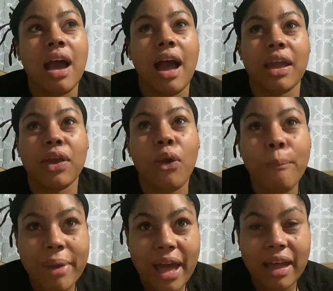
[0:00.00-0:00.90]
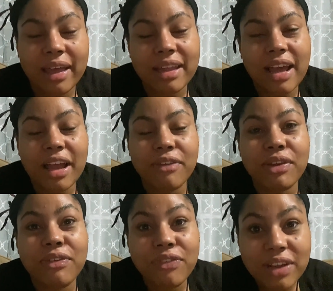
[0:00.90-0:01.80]
I can go back and I can
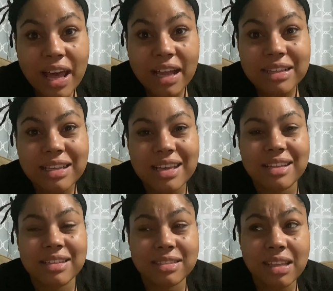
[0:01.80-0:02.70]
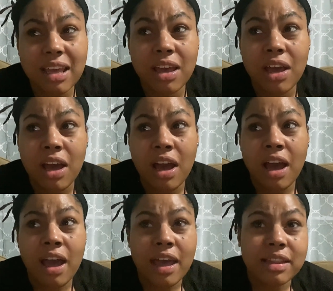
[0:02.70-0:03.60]
reflect and see
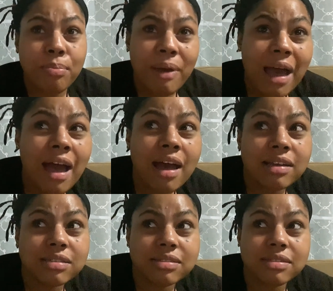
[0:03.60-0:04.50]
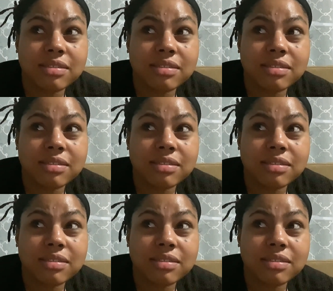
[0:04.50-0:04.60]
in the past,